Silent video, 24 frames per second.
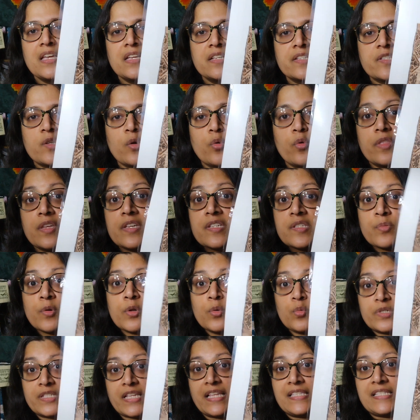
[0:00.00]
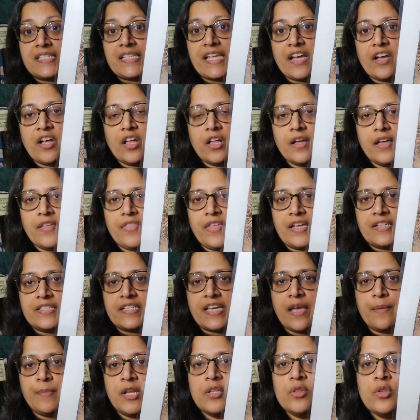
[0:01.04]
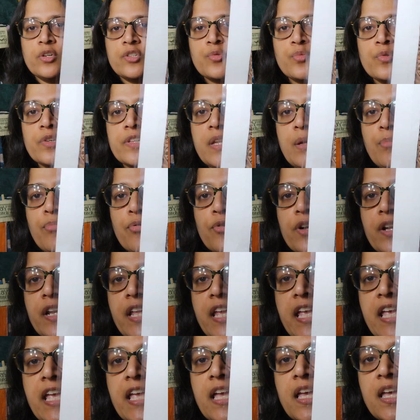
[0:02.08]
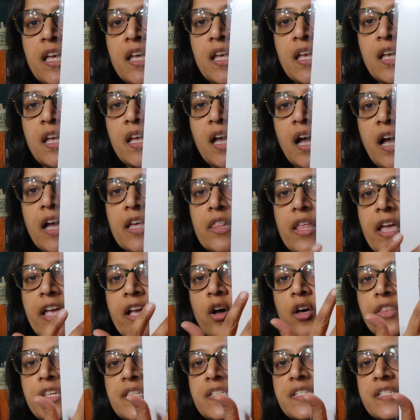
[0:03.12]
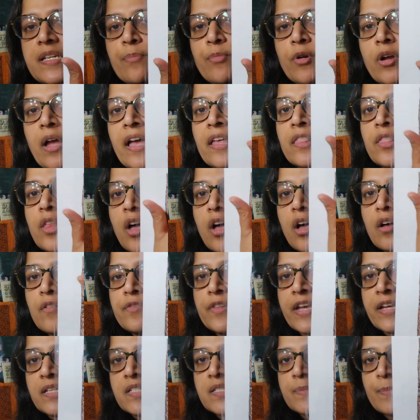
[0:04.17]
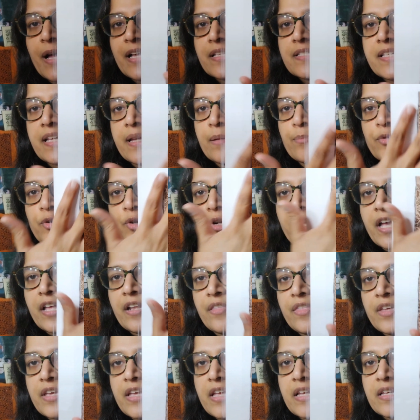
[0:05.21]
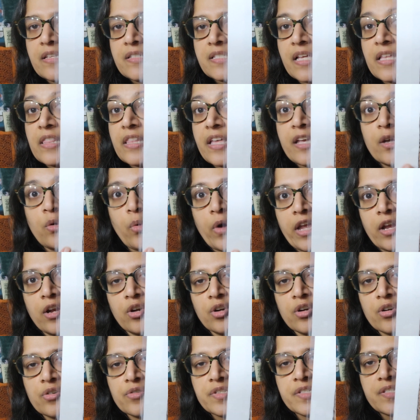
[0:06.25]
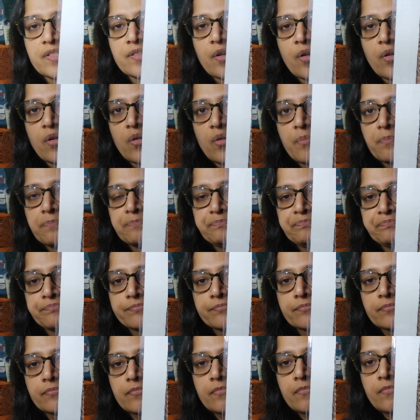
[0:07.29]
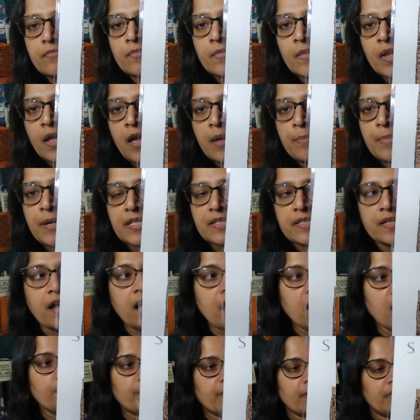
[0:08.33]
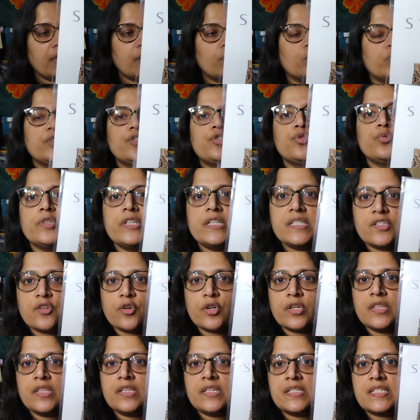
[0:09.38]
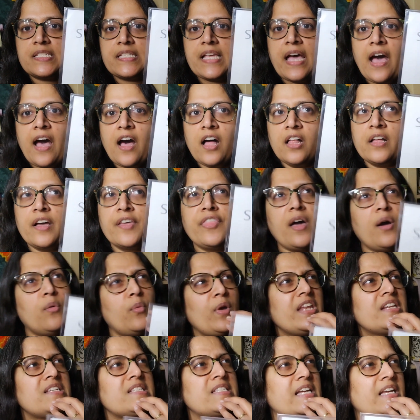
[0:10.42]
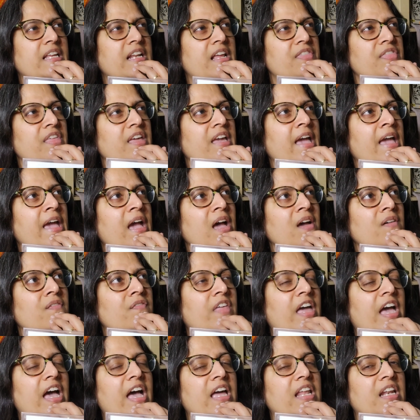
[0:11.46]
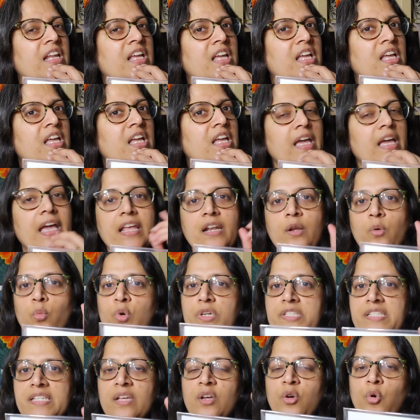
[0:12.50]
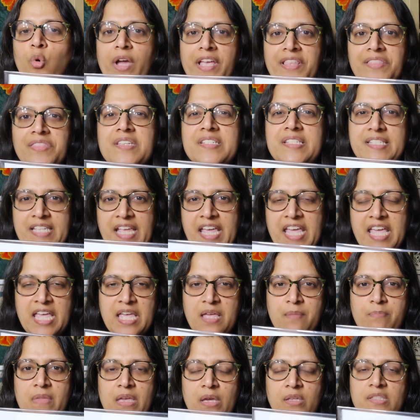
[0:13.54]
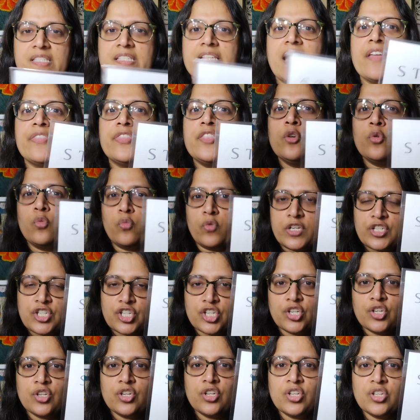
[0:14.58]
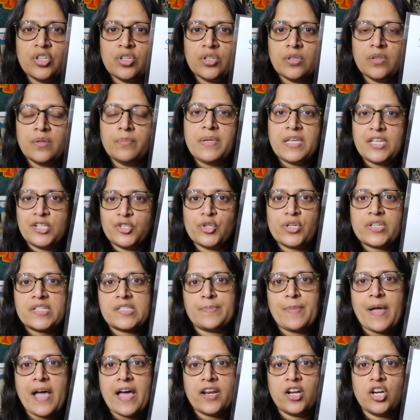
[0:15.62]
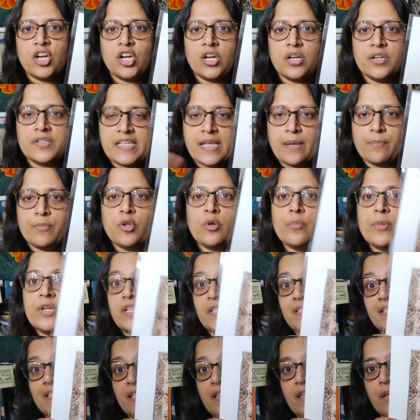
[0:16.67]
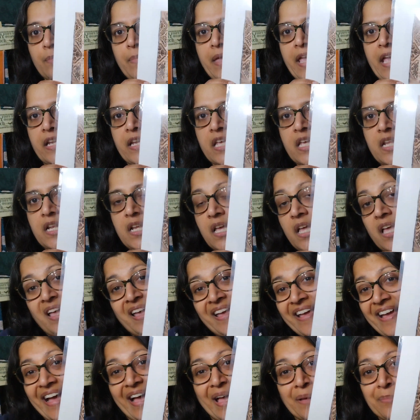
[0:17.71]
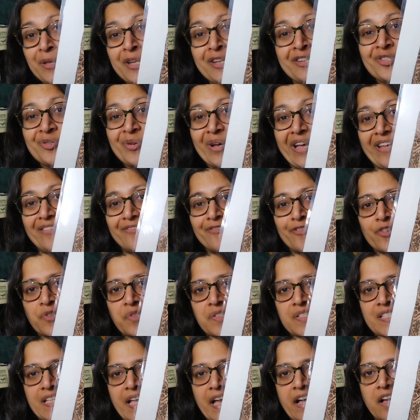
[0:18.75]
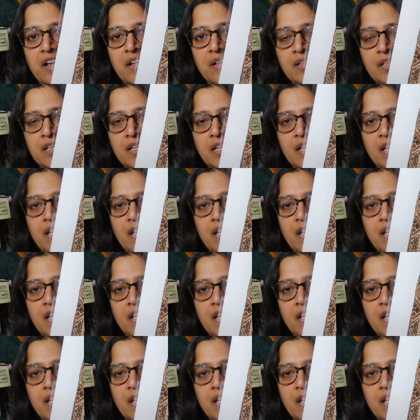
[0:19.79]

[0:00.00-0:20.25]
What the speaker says: So this one was on sale at that time, and it looked really pretty. I like all these separate, I love like spot sampler kind of things. I like Quakers, so I picked it up, and then when Julie started the sale, I thought, wait a second, I think I have that. And it wasn't quite the same. It's not the original Beatrix Potter sampler, but it's the companion. I'm going to do it for the sale.